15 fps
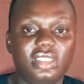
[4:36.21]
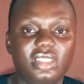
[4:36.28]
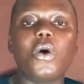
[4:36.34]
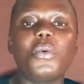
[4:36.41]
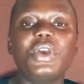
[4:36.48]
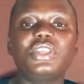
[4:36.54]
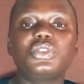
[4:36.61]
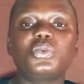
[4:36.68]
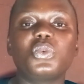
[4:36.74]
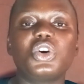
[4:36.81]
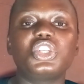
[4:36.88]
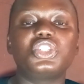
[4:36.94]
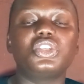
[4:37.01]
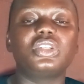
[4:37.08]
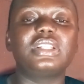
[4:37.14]
Always
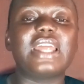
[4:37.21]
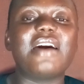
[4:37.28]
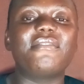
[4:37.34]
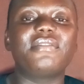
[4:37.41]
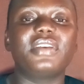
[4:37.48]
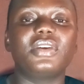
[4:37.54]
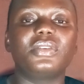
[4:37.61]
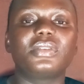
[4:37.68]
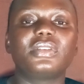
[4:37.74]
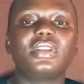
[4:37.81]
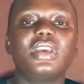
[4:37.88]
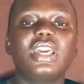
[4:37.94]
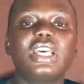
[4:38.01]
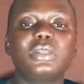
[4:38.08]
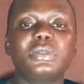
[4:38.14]
wash your navel,
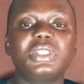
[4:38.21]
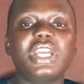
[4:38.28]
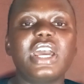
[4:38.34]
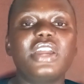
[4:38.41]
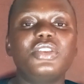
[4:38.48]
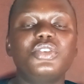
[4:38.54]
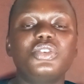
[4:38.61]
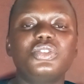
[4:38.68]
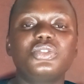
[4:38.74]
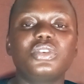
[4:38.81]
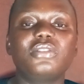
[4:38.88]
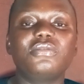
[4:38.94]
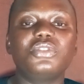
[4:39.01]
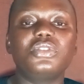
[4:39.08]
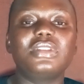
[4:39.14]
especially those
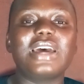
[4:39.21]
of you